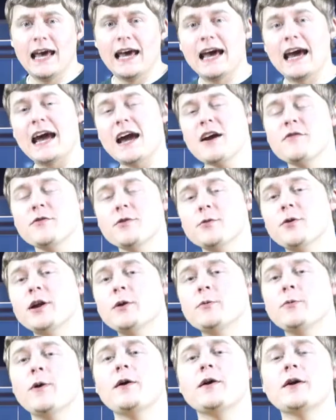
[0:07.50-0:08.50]
Hey everyone,
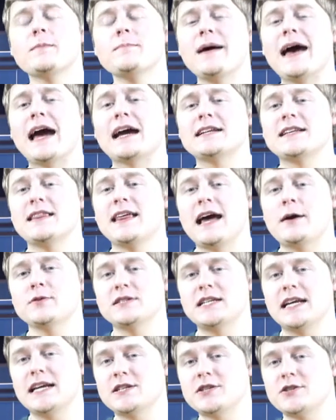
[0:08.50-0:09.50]
and welcome back to That
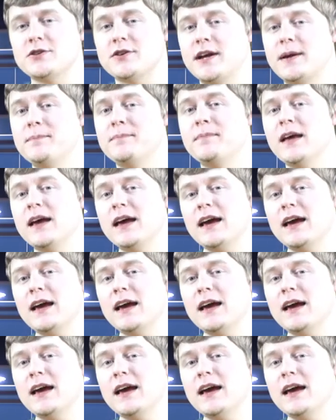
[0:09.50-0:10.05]
Was History.